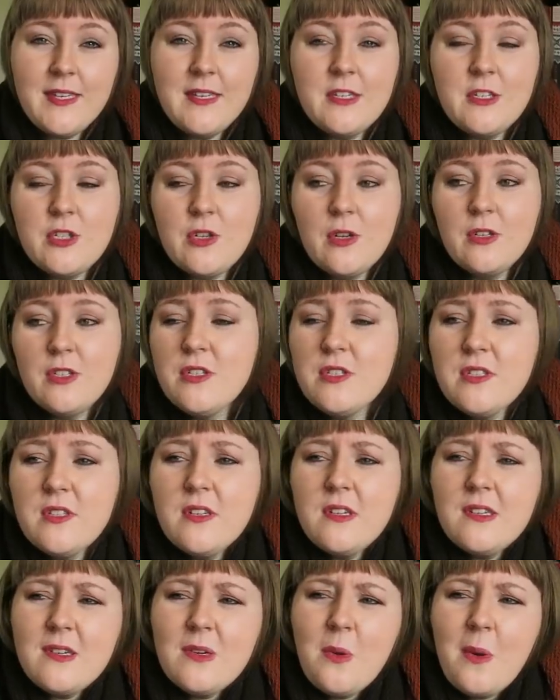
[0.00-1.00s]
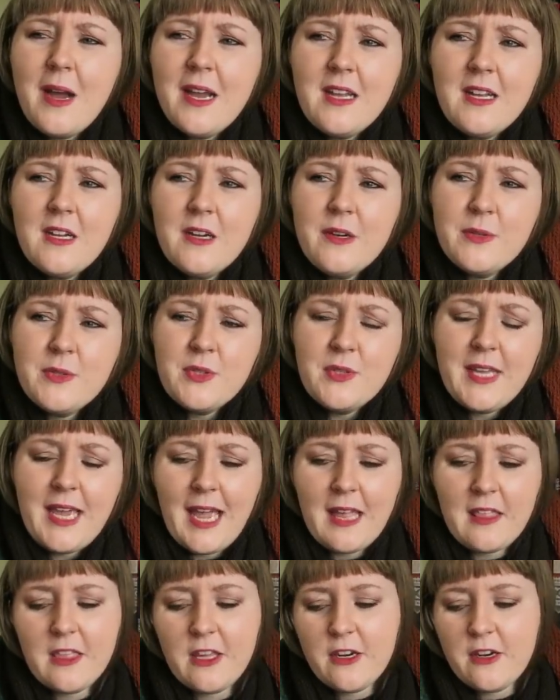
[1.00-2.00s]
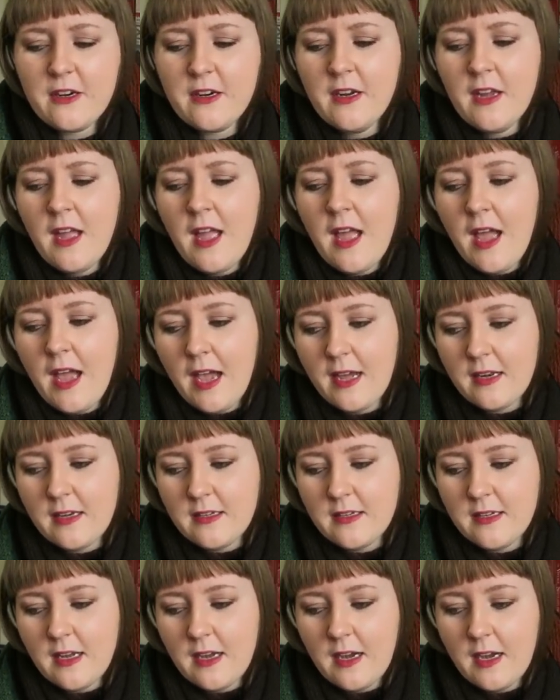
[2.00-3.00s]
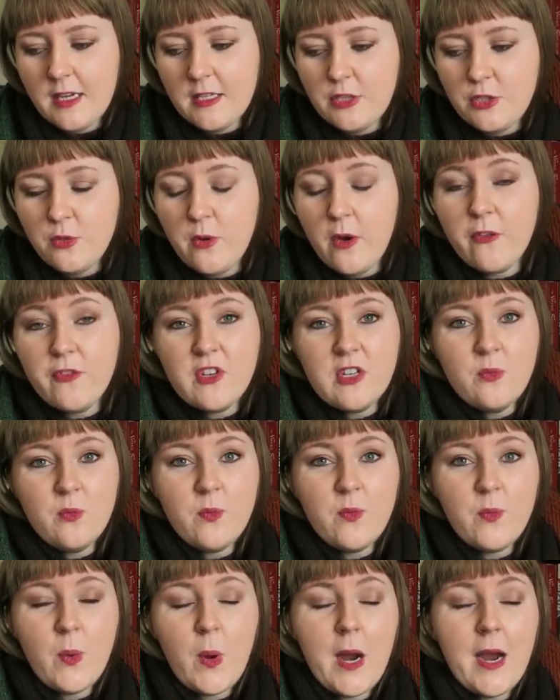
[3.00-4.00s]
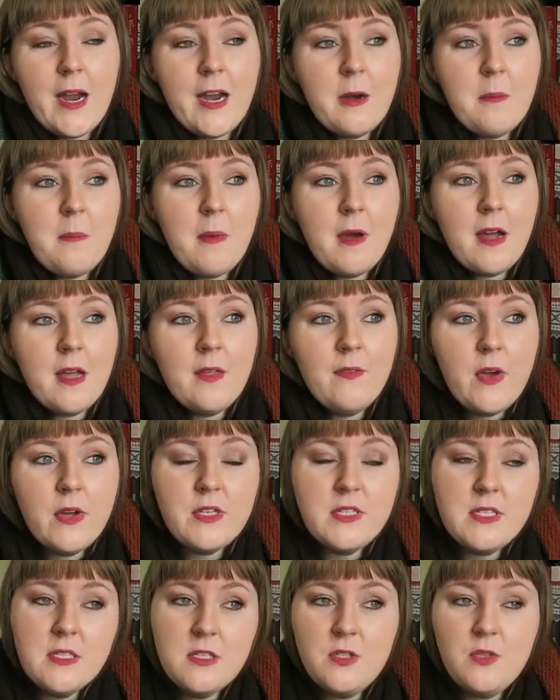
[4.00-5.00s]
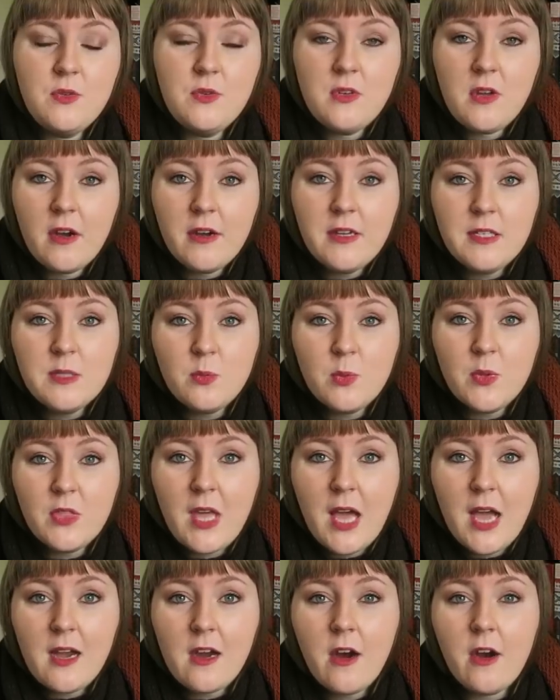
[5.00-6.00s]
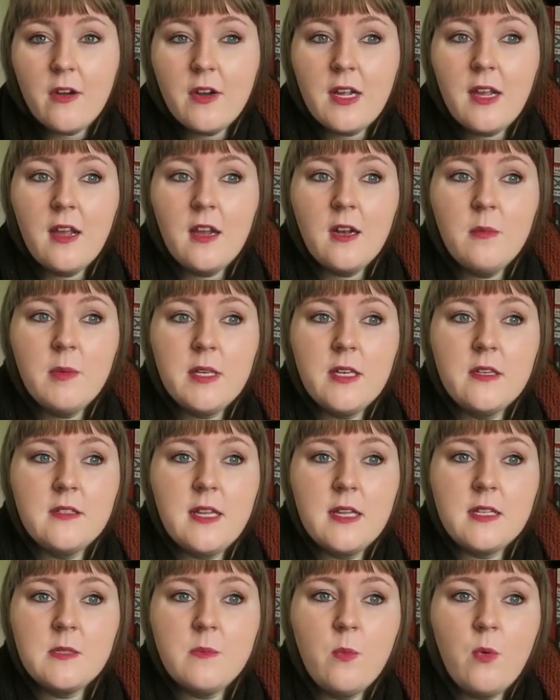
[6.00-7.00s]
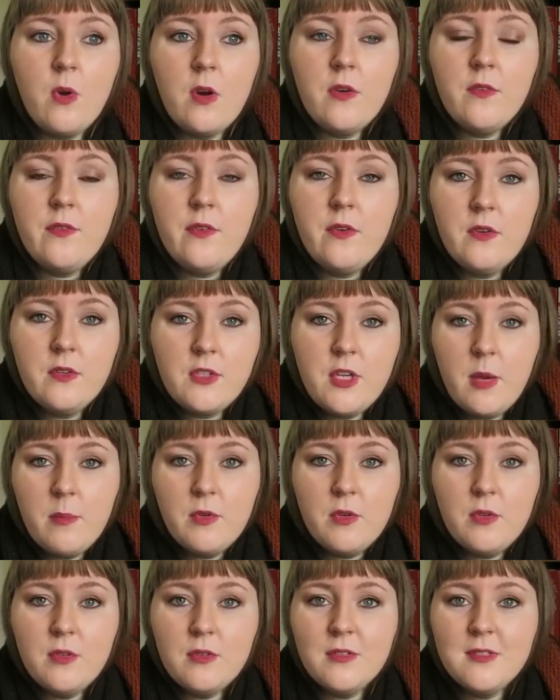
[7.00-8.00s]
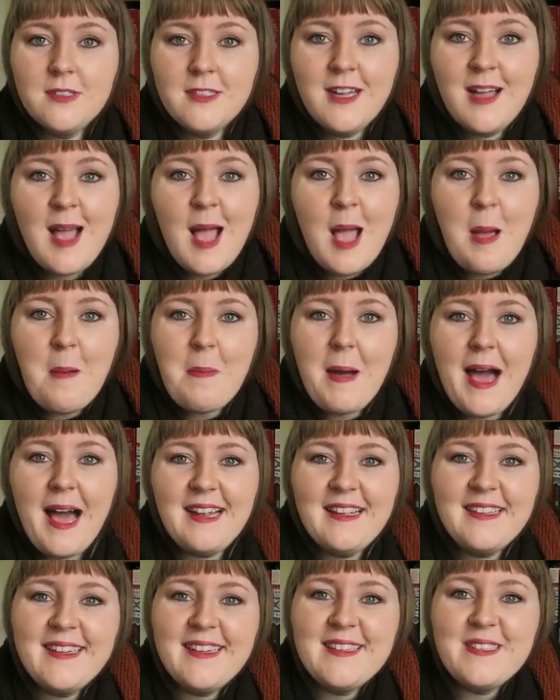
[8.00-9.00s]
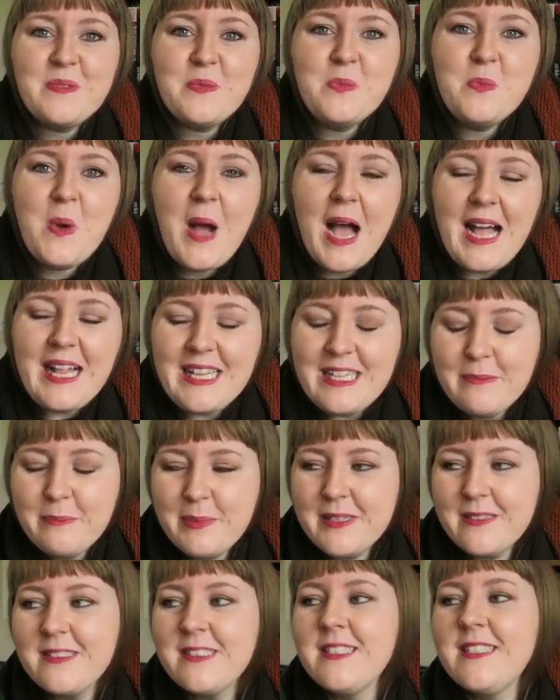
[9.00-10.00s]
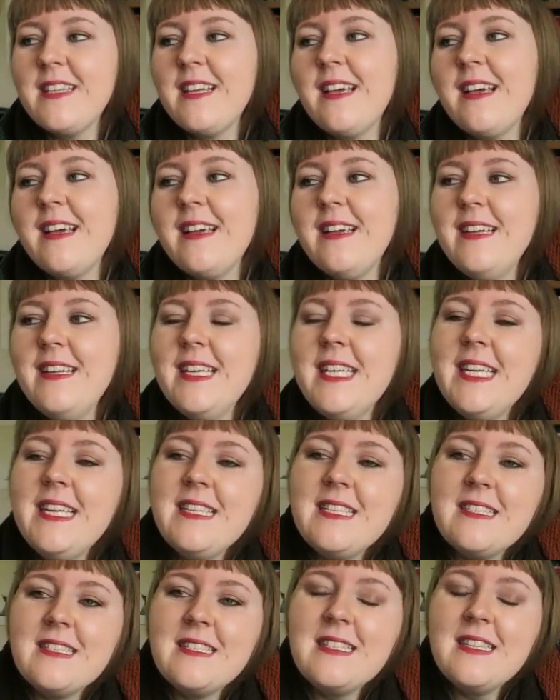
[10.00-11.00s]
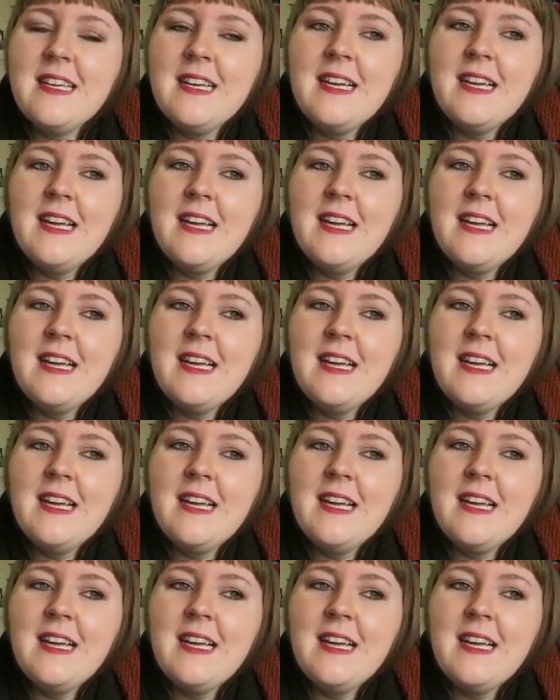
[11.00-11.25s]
vintage shawl just don't quite go together. And I do often wear my vertices unite with that cardigan because that's more of a autumnal palette as well. But it is